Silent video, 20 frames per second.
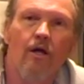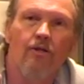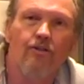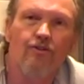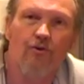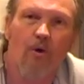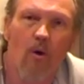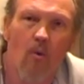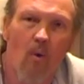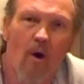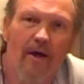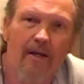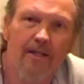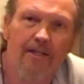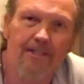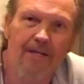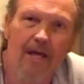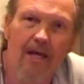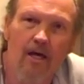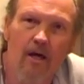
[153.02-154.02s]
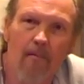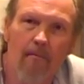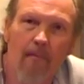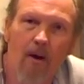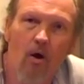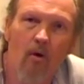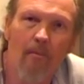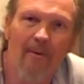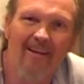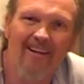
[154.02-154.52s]
So I want to take a
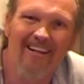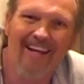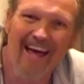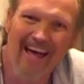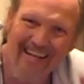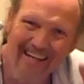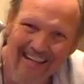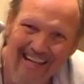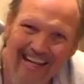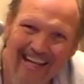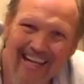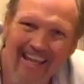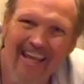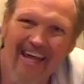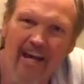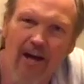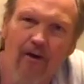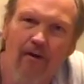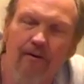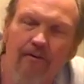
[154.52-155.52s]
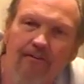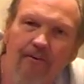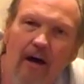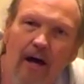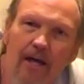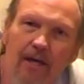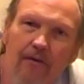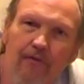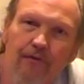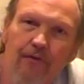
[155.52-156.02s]
moment and
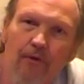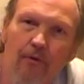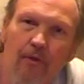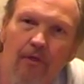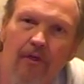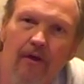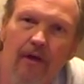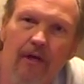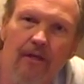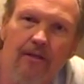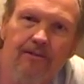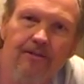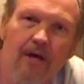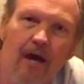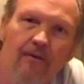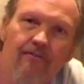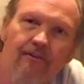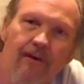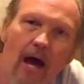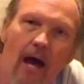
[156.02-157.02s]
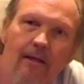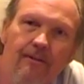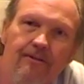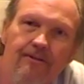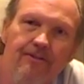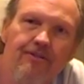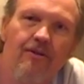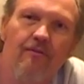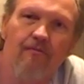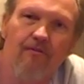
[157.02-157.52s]
clarify a few things. I've
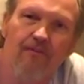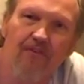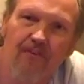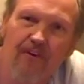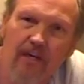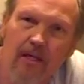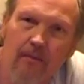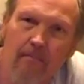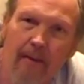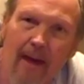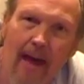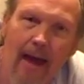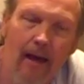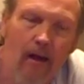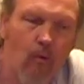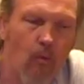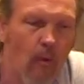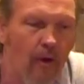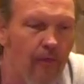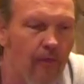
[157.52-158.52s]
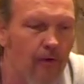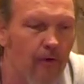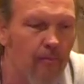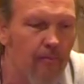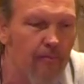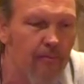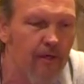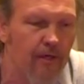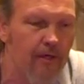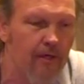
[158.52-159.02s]
gotten some feedback, whether
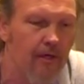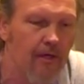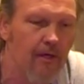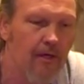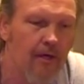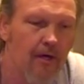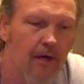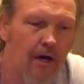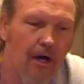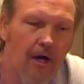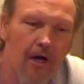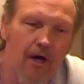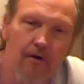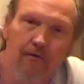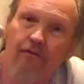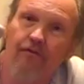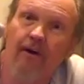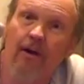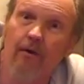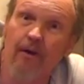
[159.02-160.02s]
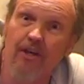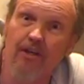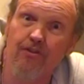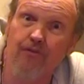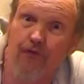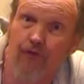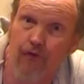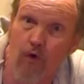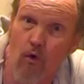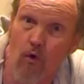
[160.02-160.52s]
it be various
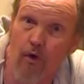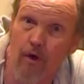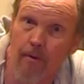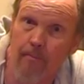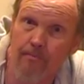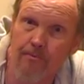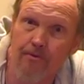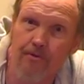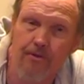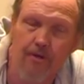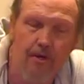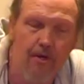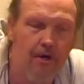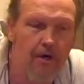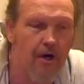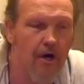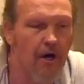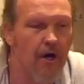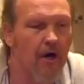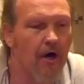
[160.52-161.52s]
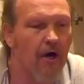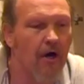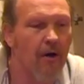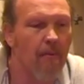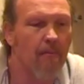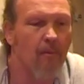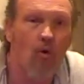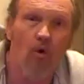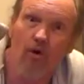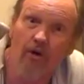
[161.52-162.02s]
forums
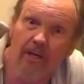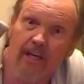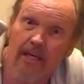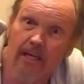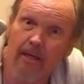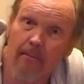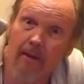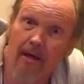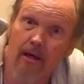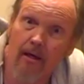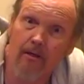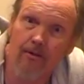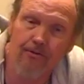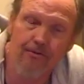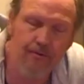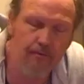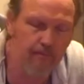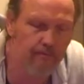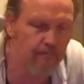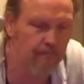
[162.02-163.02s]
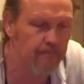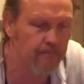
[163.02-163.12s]
or emails